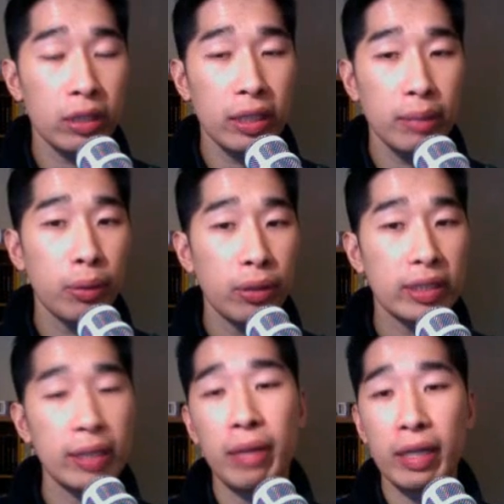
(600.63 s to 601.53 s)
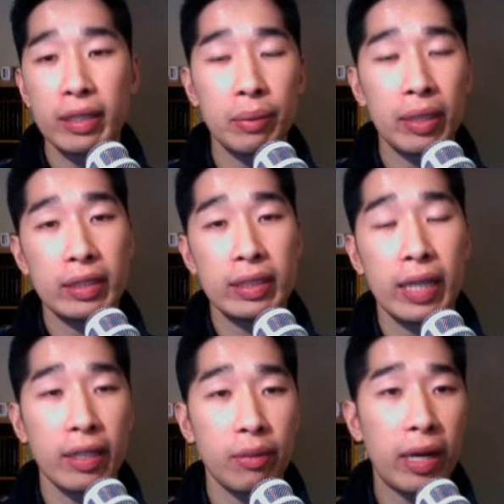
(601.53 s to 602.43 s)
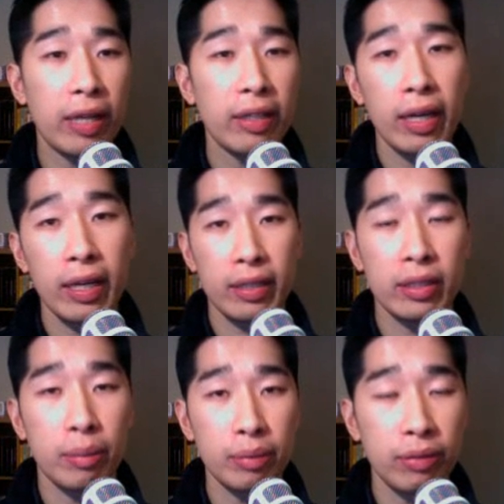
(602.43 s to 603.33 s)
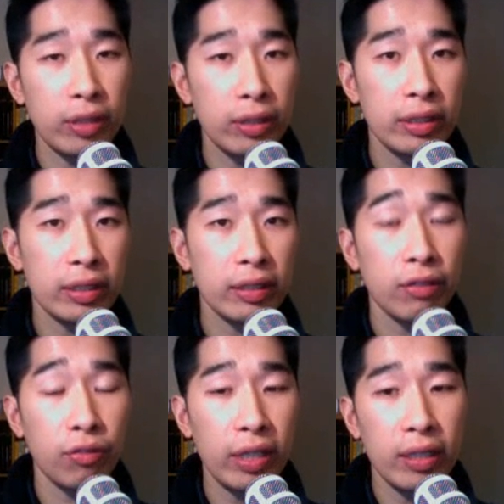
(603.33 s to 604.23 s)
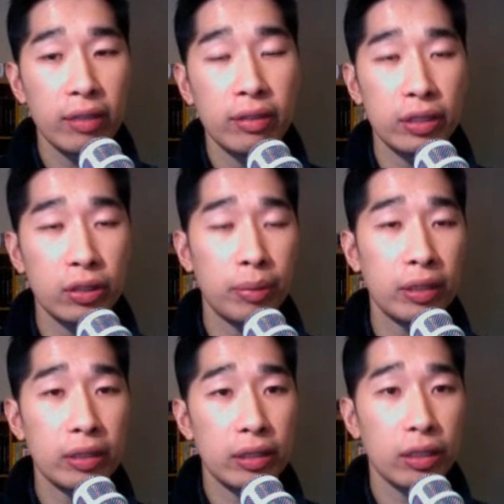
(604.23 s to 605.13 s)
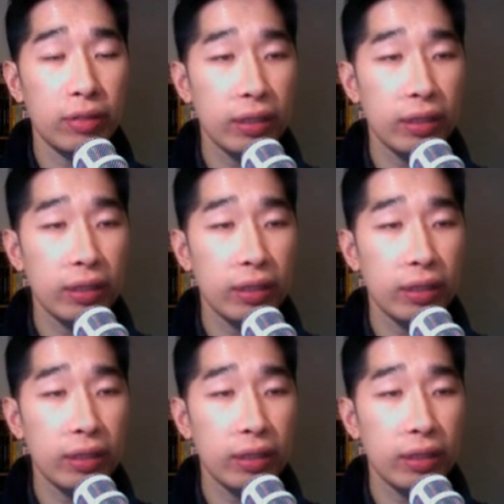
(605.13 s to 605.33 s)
important tip that I just wanted to take away in terms of using a video distribution service